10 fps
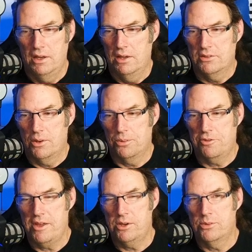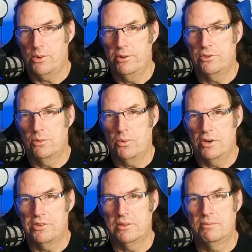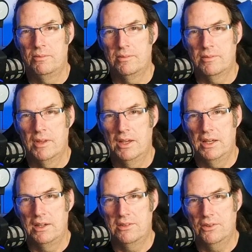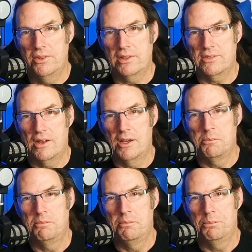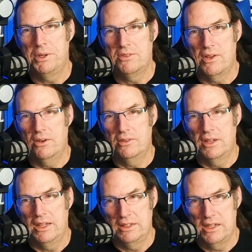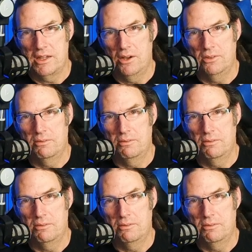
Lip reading: So thank you as always for watching, and until next time, peace out and geek out.